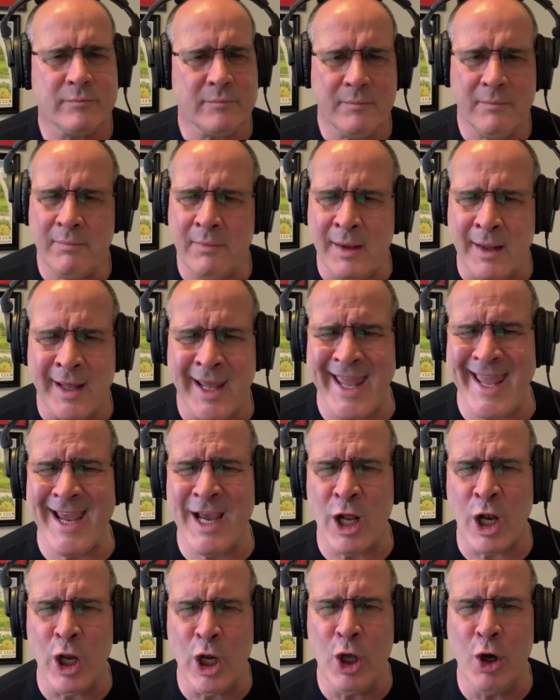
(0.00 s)

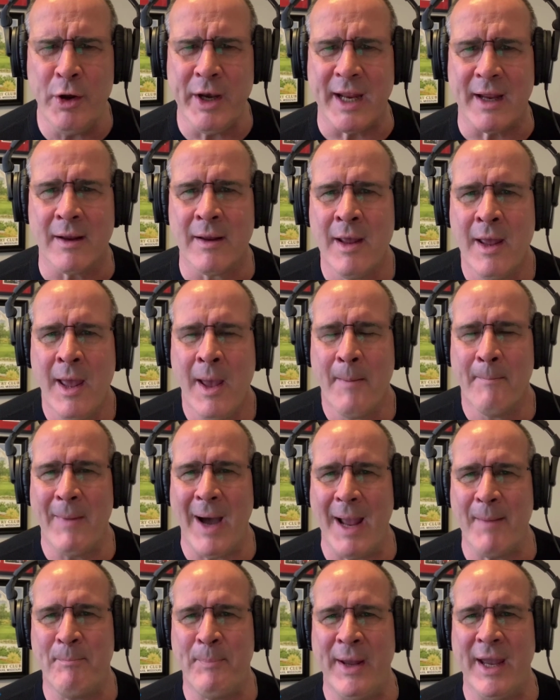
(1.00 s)
including
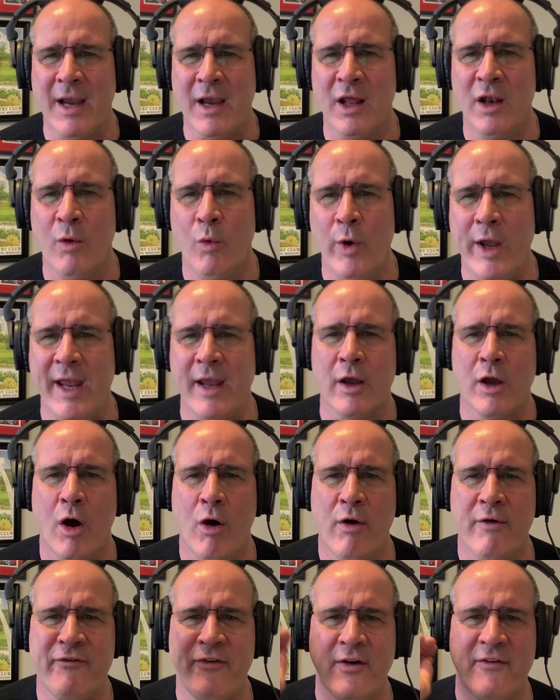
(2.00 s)
my pick of the week,
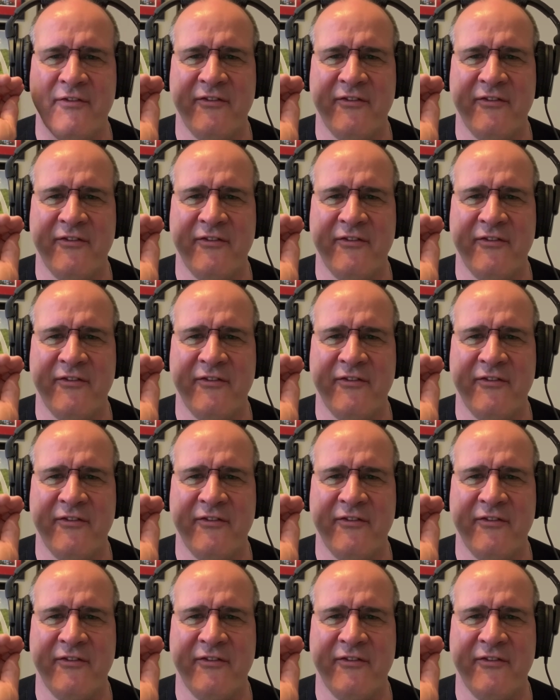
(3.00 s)
going for